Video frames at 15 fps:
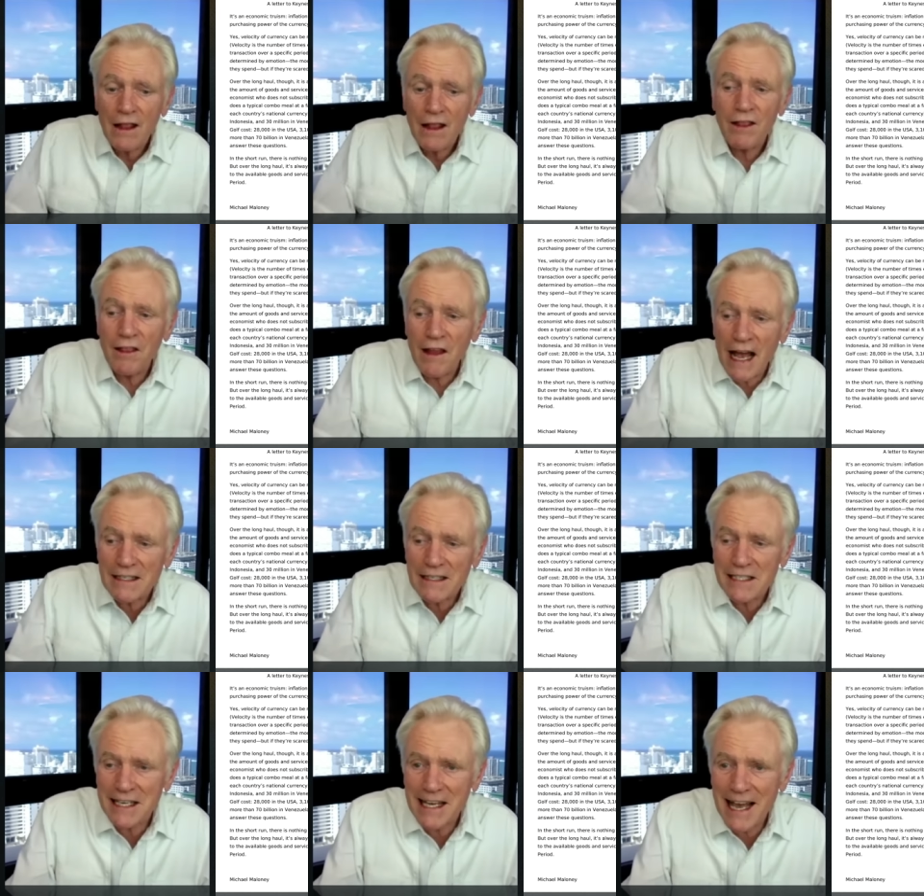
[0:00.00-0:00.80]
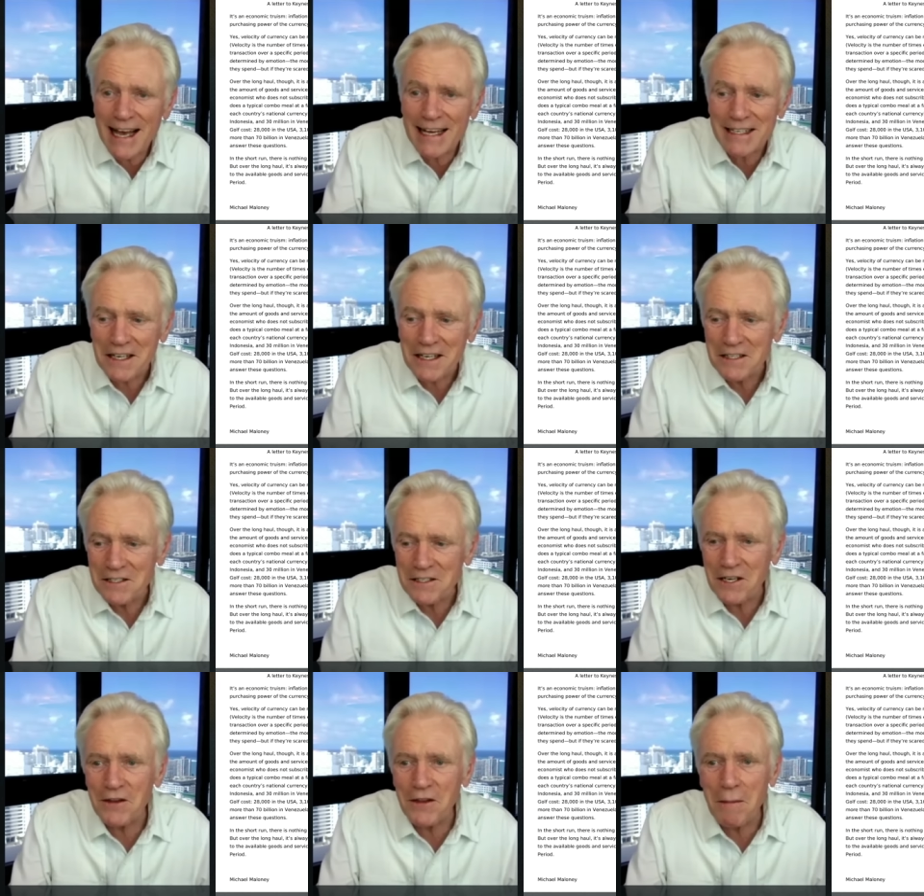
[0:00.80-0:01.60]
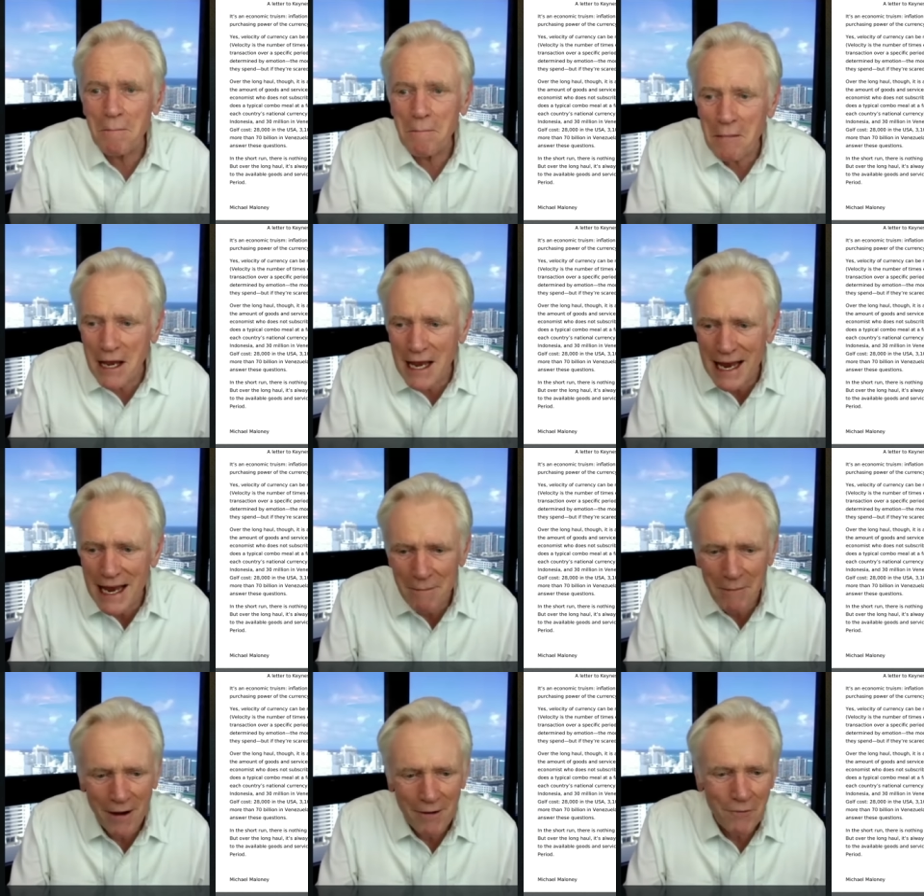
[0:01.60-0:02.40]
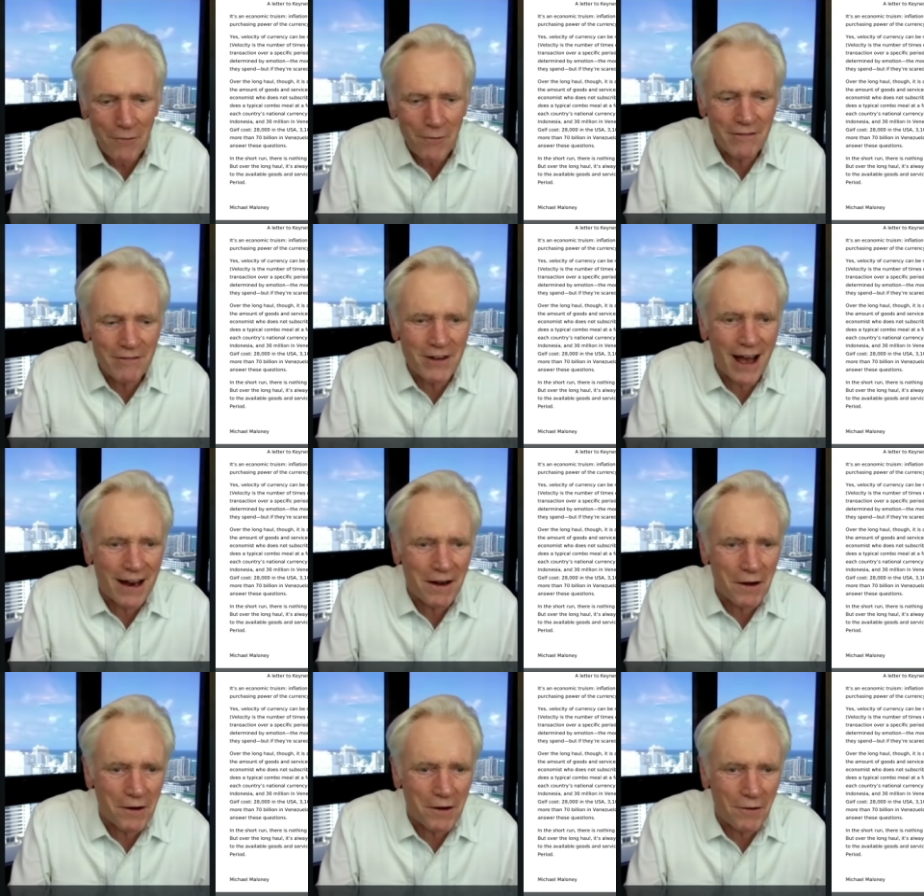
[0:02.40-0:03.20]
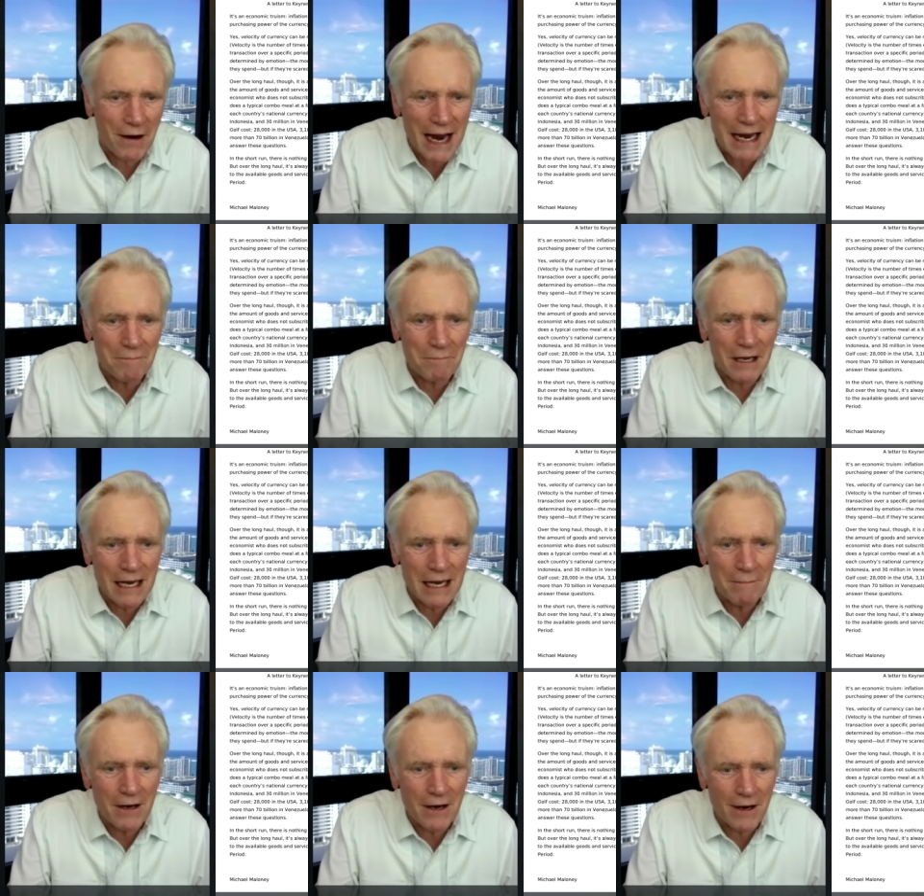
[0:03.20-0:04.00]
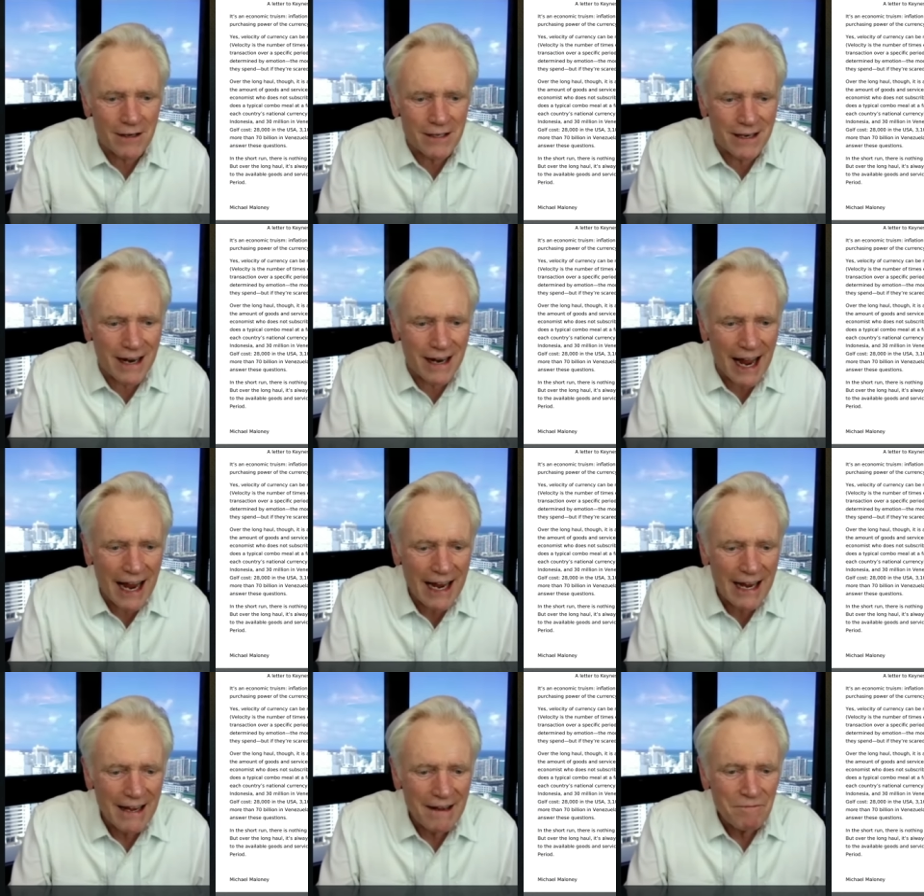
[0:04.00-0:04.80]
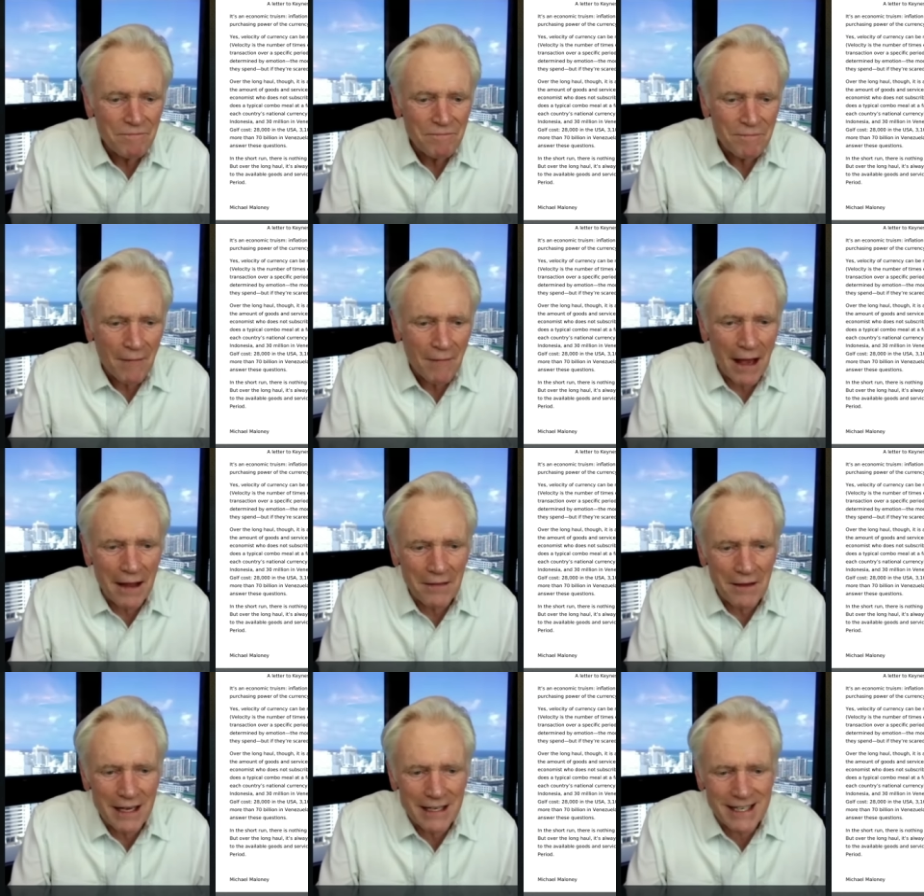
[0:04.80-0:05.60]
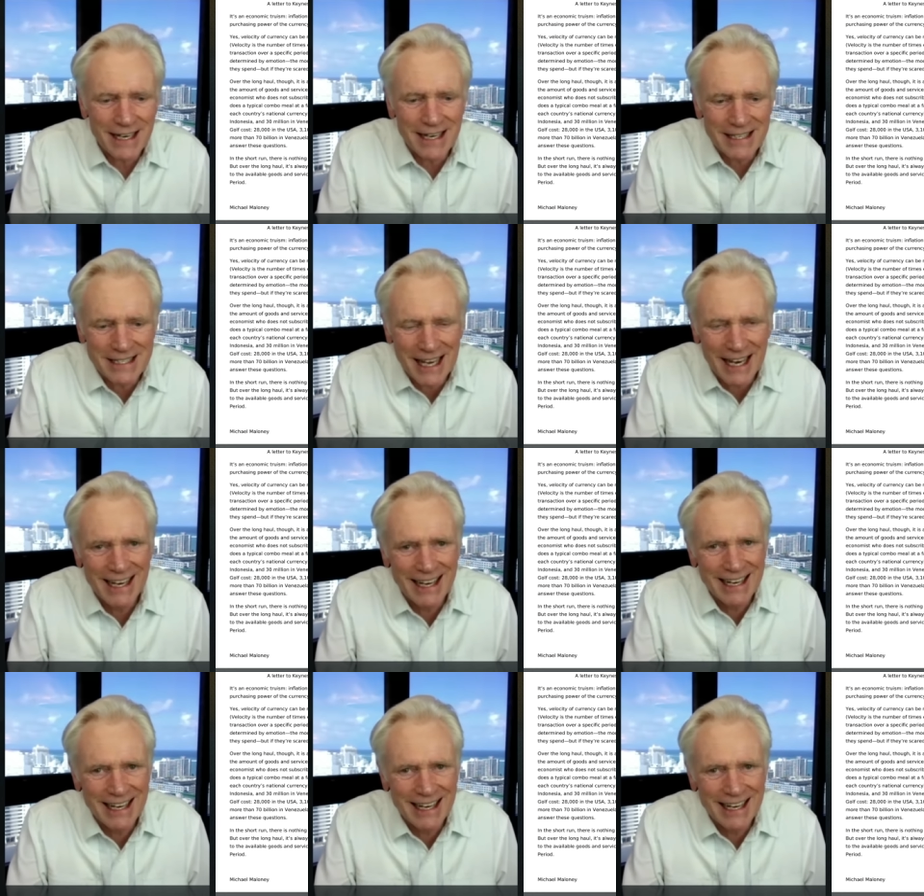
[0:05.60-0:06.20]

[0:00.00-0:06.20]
let's get to the meme. We've got a great meme here today, and this is